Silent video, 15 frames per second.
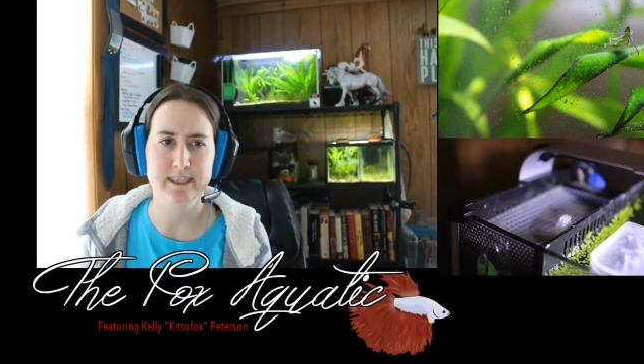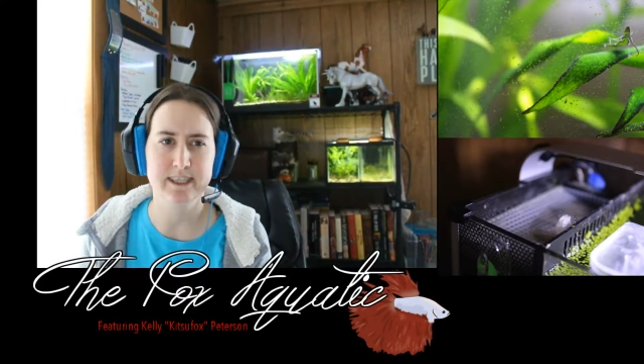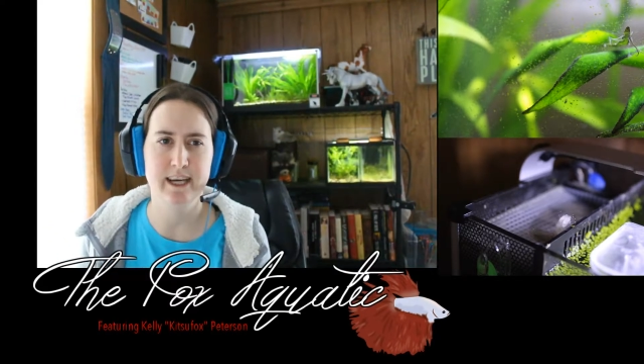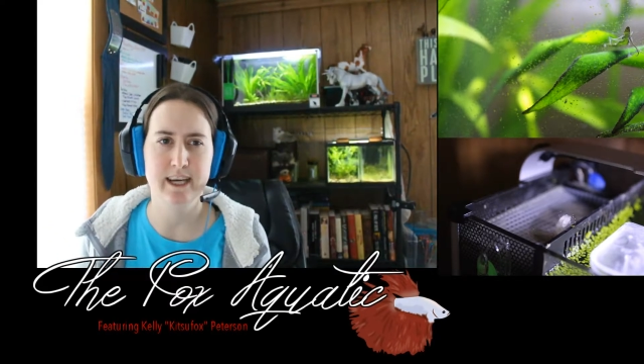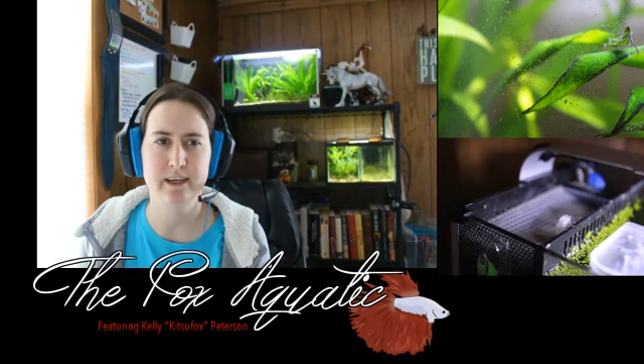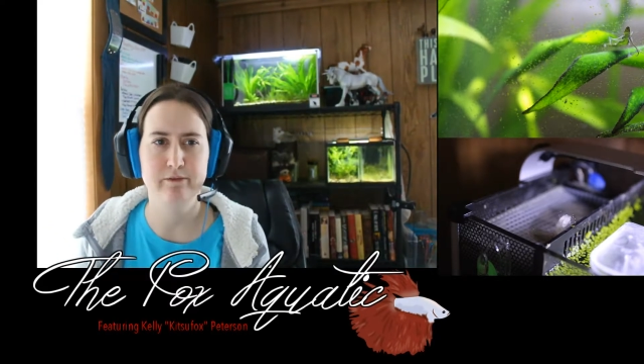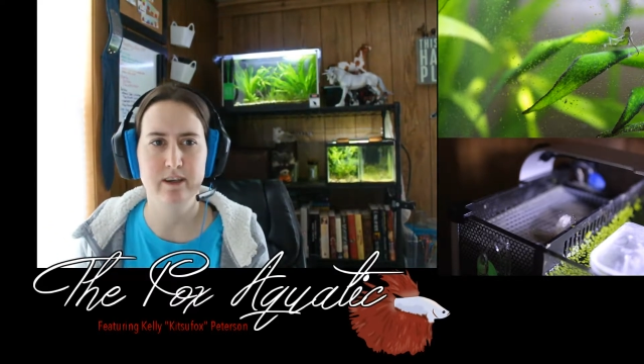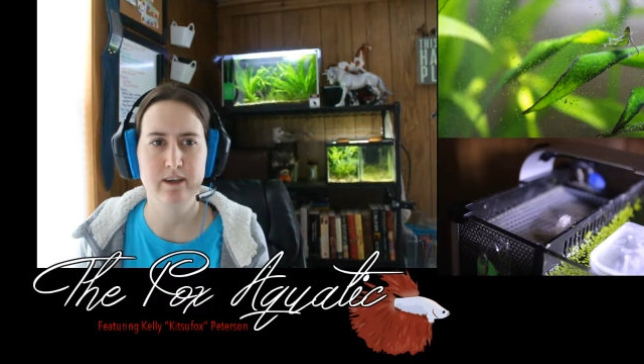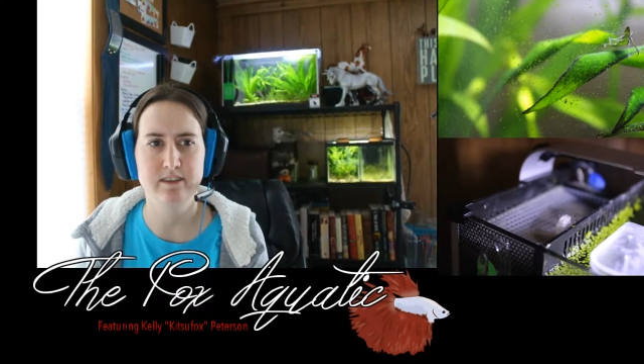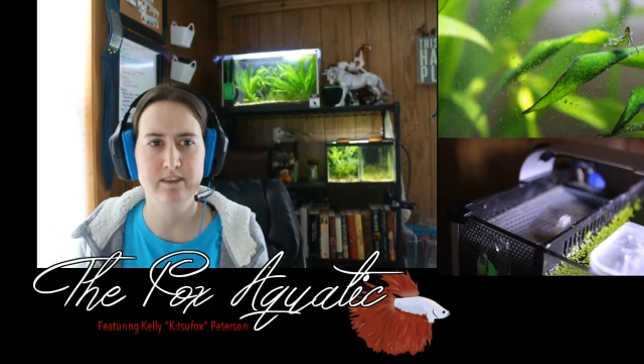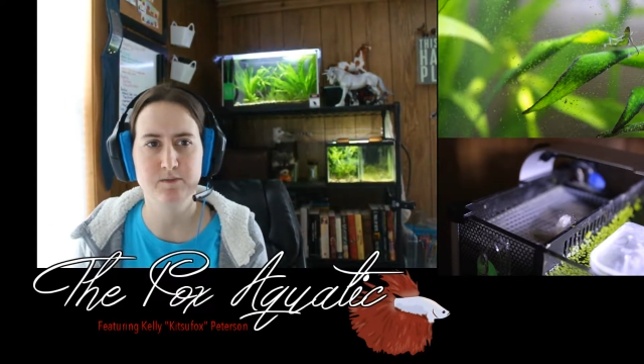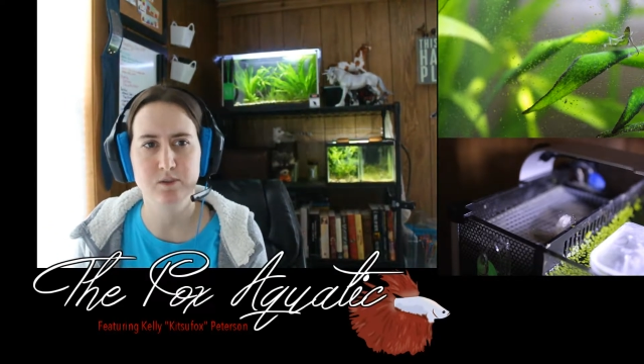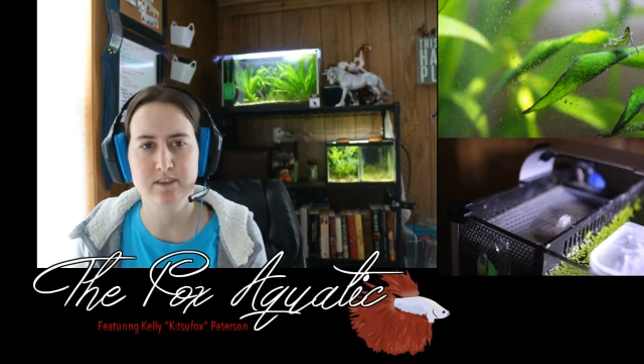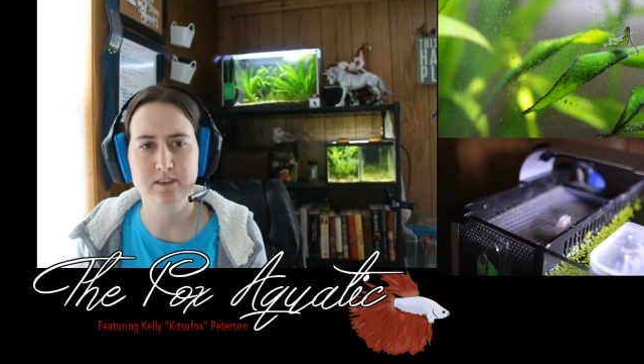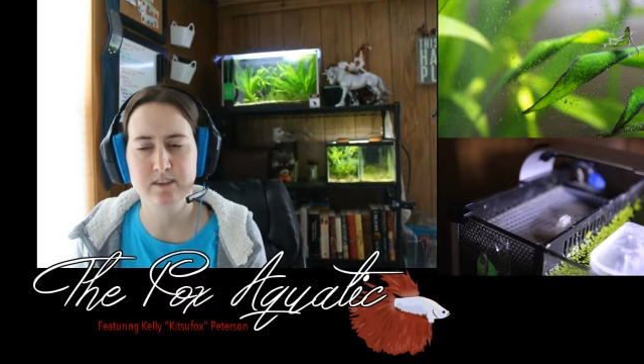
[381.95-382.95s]
high
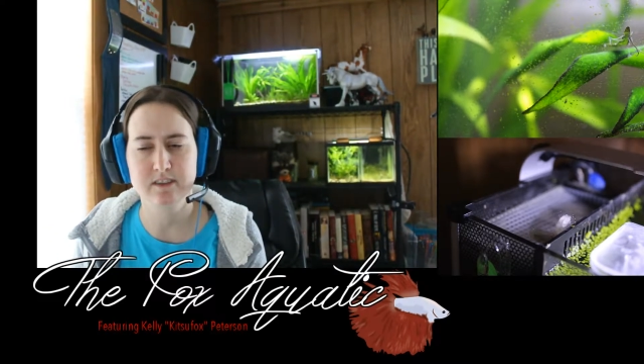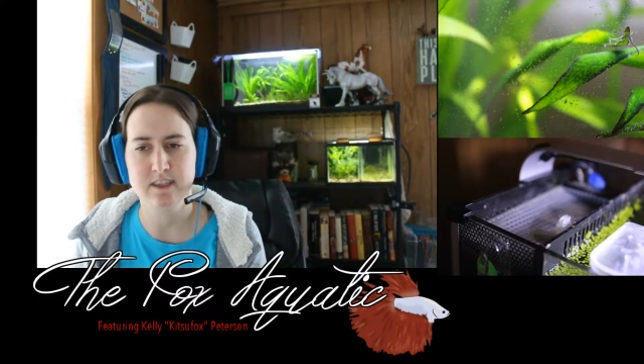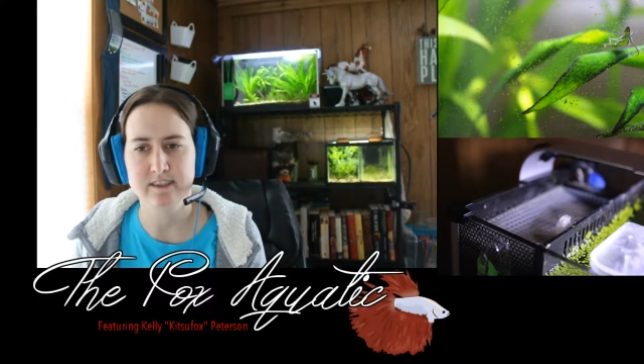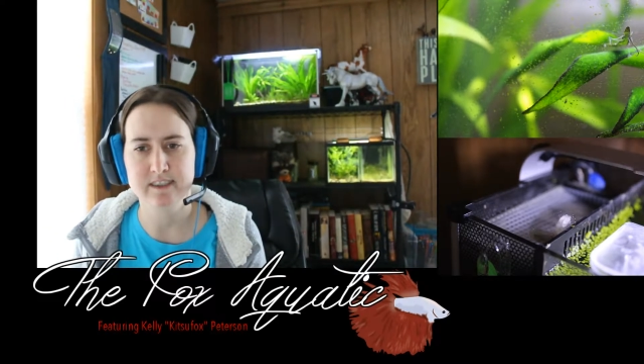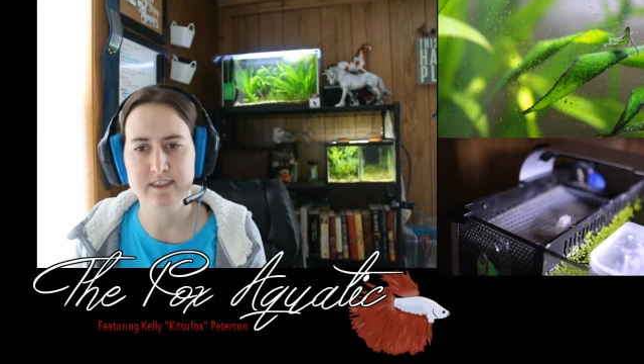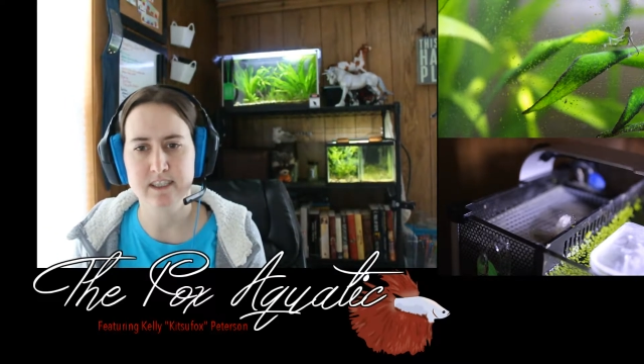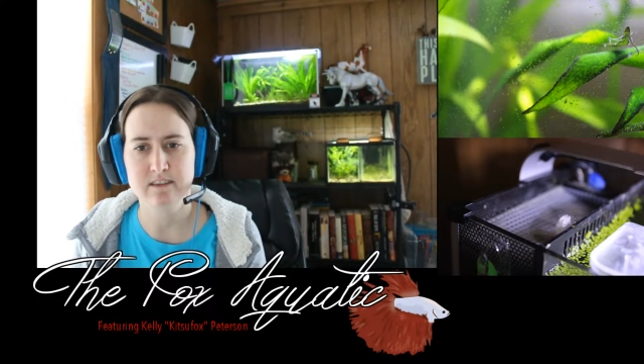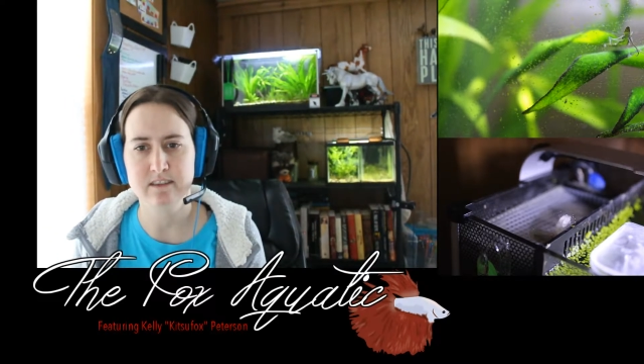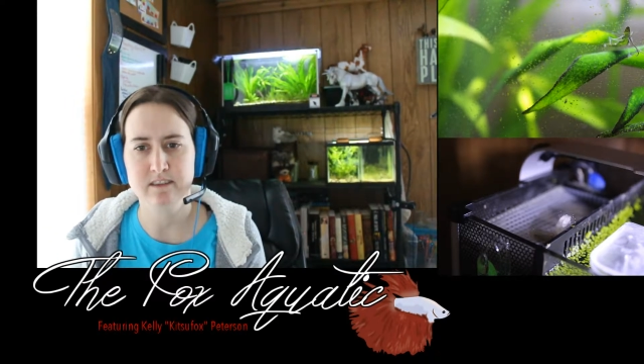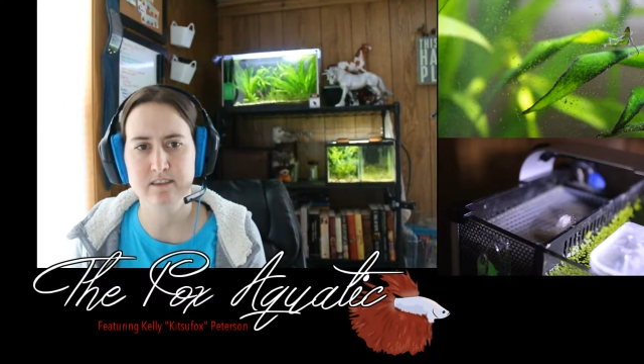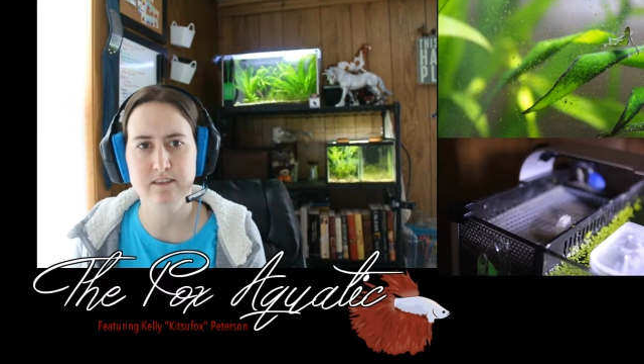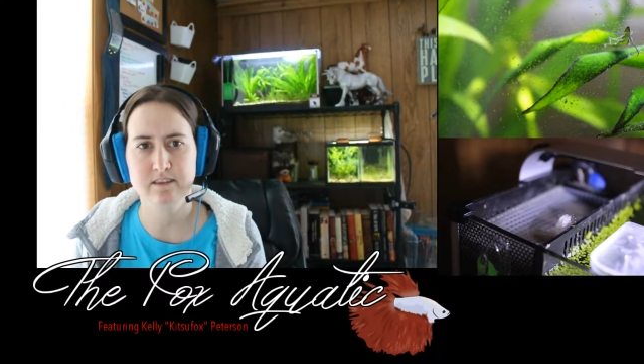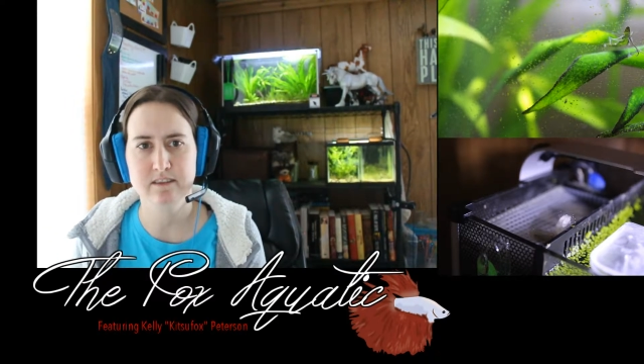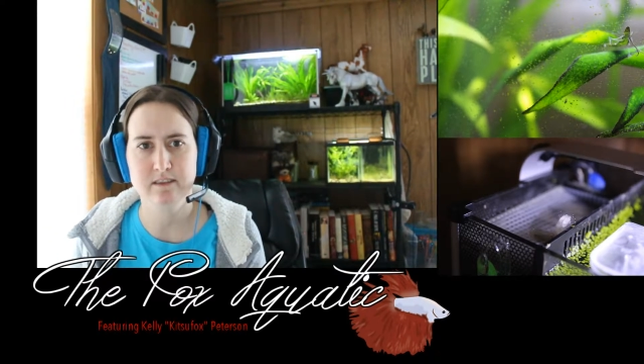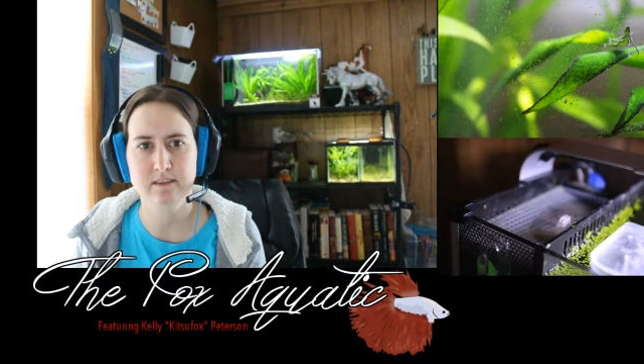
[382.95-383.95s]
phosphorus
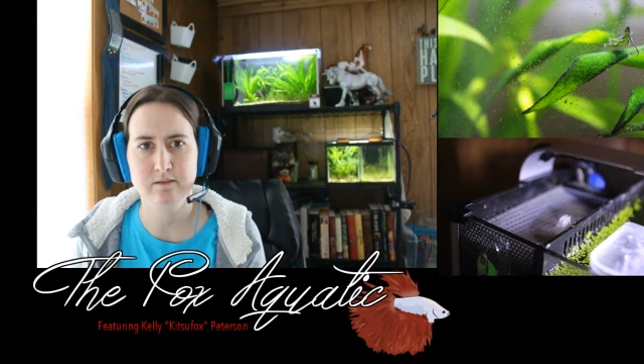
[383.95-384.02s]
content.